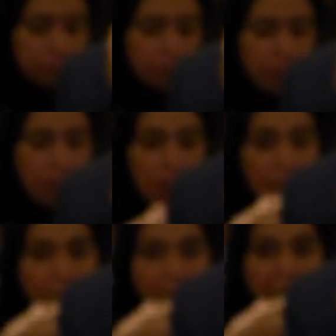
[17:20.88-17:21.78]

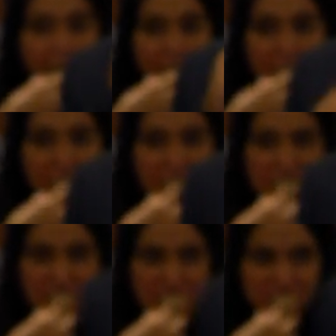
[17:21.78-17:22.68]

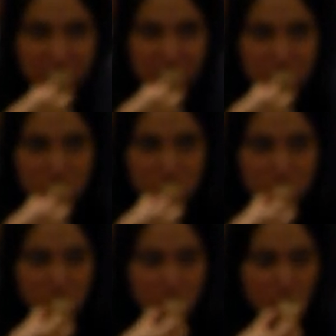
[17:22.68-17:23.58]

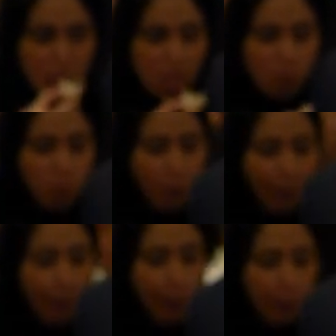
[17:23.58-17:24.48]

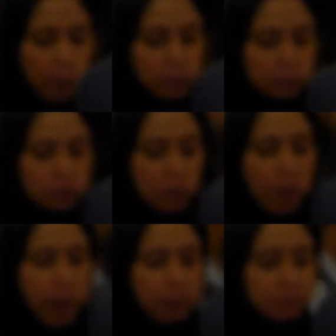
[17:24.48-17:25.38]

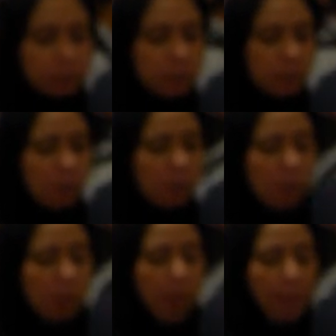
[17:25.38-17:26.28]

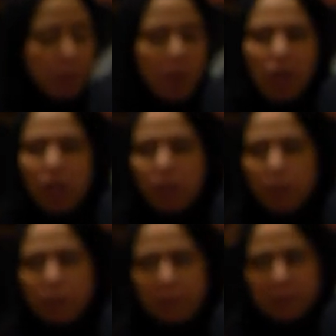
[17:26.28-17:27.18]

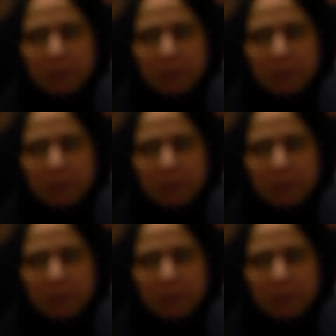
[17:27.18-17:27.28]
(not speaking)